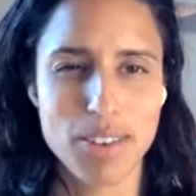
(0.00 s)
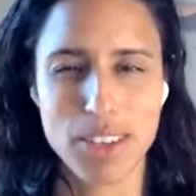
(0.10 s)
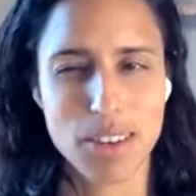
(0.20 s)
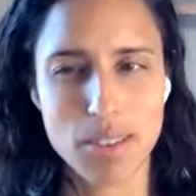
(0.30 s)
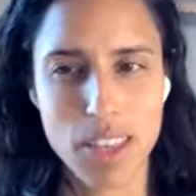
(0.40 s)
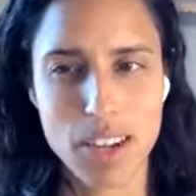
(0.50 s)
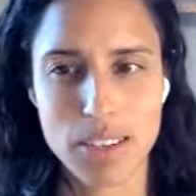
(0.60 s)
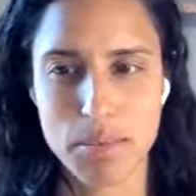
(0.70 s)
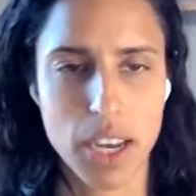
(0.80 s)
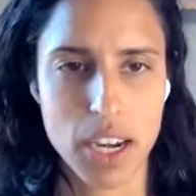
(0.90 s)
and i was like well that
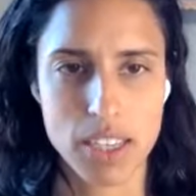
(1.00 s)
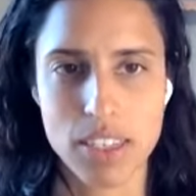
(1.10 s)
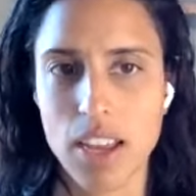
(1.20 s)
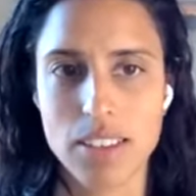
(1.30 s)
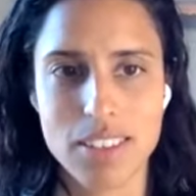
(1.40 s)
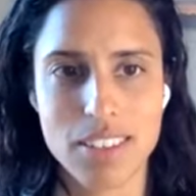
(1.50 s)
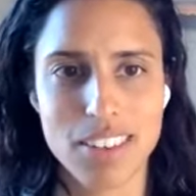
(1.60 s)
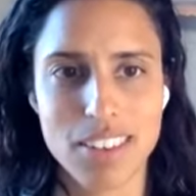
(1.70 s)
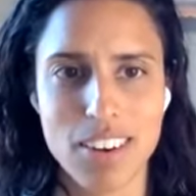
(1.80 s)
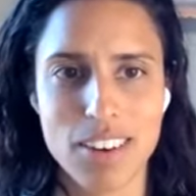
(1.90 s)
doesn't make any sense
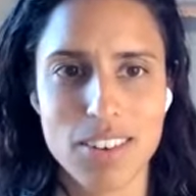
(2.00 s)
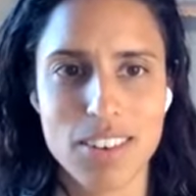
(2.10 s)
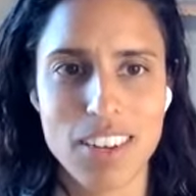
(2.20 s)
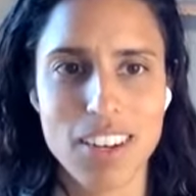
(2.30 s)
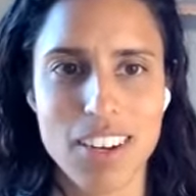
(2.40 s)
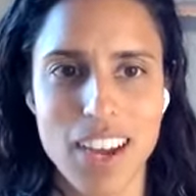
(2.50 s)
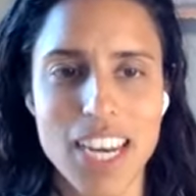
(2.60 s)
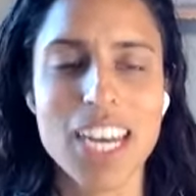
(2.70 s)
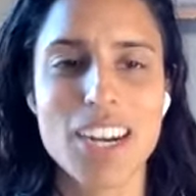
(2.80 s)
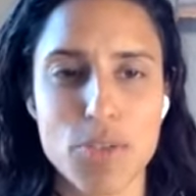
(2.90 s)
you know and i
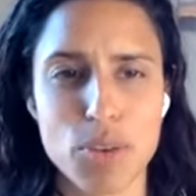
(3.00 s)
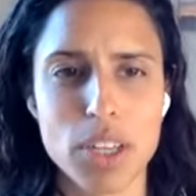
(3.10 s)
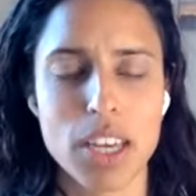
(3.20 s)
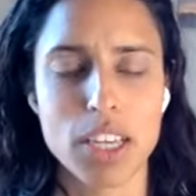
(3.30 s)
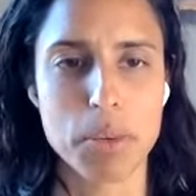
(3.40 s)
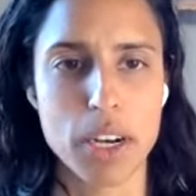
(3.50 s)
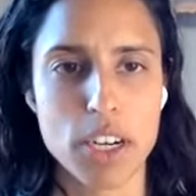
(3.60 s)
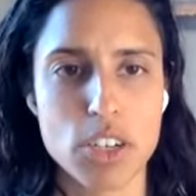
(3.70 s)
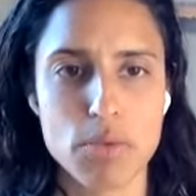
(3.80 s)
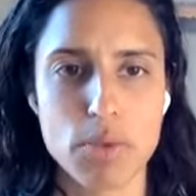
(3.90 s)
needed a real
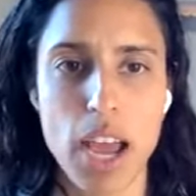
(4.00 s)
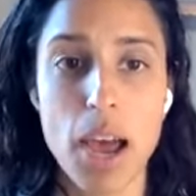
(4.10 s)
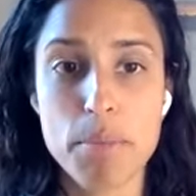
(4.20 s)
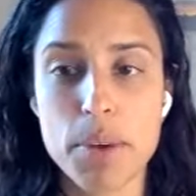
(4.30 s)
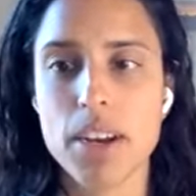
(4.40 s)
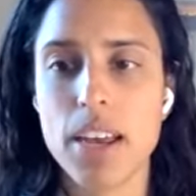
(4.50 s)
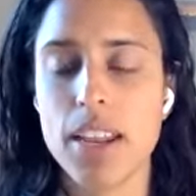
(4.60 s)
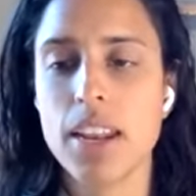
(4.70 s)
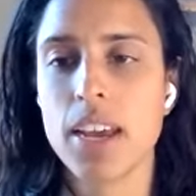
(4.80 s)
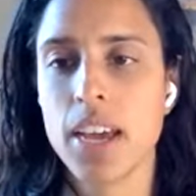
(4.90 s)
explanation of what happened
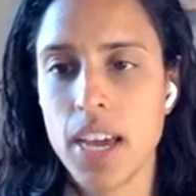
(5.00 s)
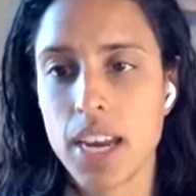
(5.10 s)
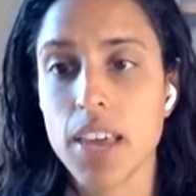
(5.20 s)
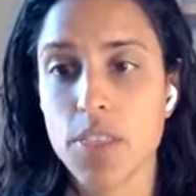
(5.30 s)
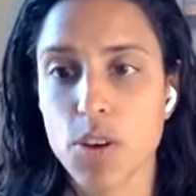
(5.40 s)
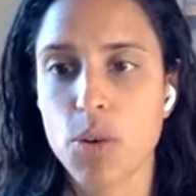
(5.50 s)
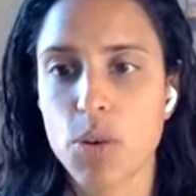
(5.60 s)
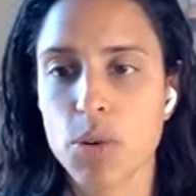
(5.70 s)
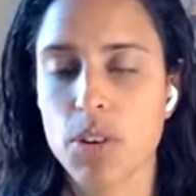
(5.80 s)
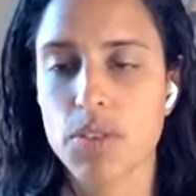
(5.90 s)
and and again the
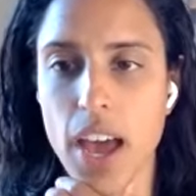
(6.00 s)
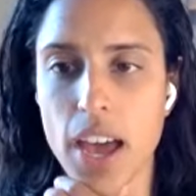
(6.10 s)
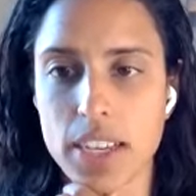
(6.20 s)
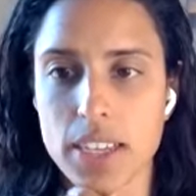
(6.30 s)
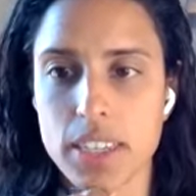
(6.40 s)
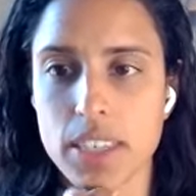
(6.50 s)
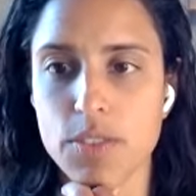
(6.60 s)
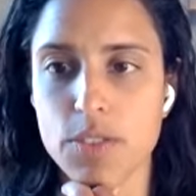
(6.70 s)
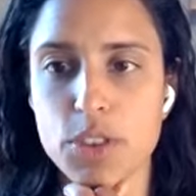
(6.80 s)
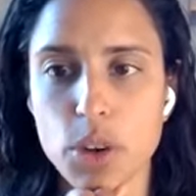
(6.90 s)
core of that is
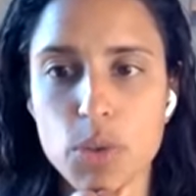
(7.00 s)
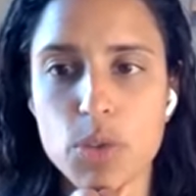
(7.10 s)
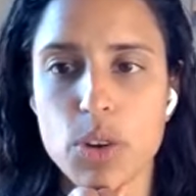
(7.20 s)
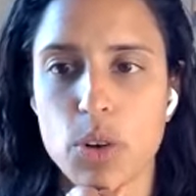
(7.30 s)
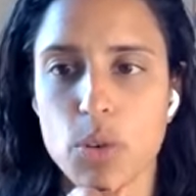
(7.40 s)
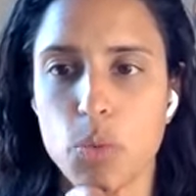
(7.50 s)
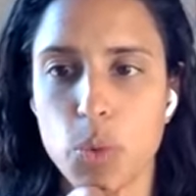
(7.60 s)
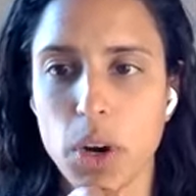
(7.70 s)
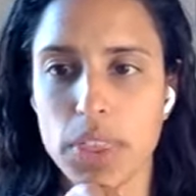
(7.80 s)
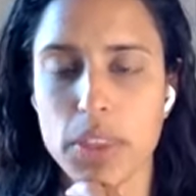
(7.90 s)
if you don't know
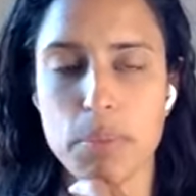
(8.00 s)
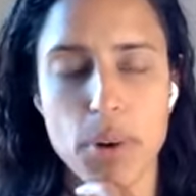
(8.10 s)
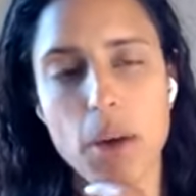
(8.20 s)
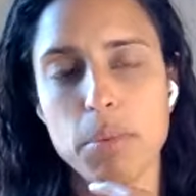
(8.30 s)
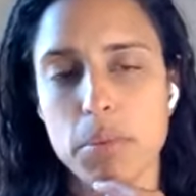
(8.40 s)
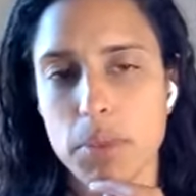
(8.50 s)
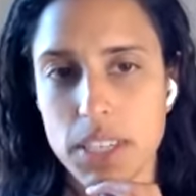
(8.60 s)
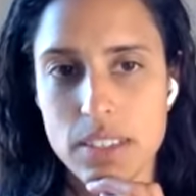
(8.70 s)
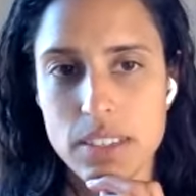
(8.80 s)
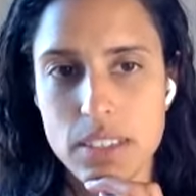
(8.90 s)
what the problem
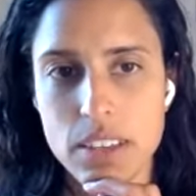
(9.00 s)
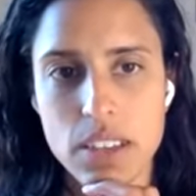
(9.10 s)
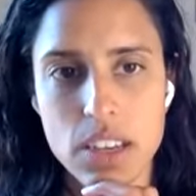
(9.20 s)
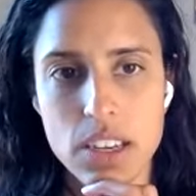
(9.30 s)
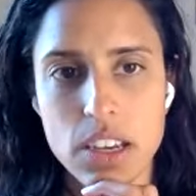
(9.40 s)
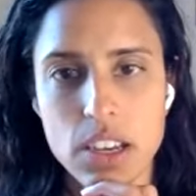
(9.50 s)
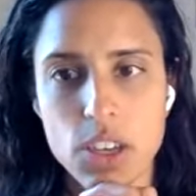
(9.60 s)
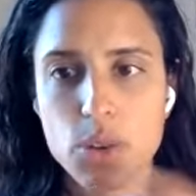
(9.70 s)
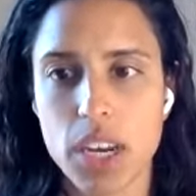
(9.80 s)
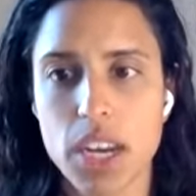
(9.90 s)
is
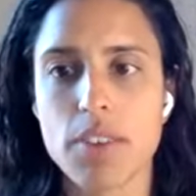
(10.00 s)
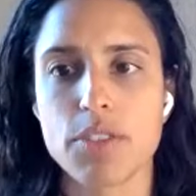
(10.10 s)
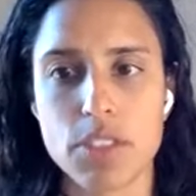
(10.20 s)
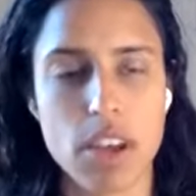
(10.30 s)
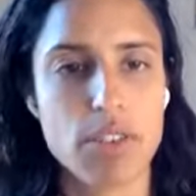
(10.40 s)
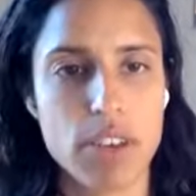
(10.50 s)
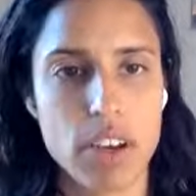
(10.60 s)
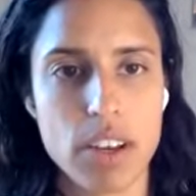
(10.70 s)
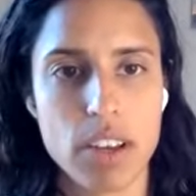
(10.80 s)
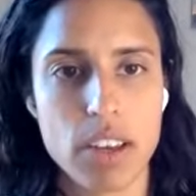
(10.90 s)
you can never solve
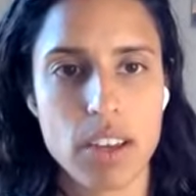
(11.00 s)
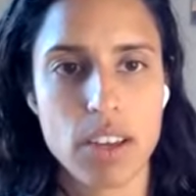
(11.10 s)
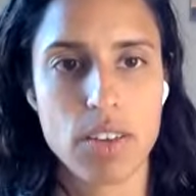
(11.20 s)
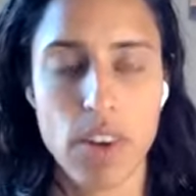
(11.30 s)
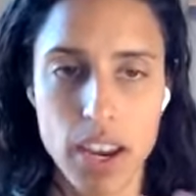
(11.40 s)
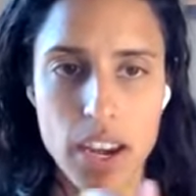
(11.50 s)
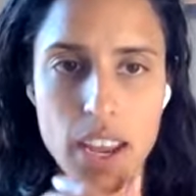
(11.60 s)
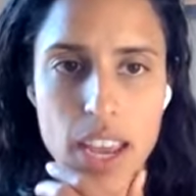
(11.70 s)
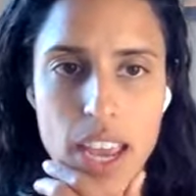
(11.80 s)
it right yeah,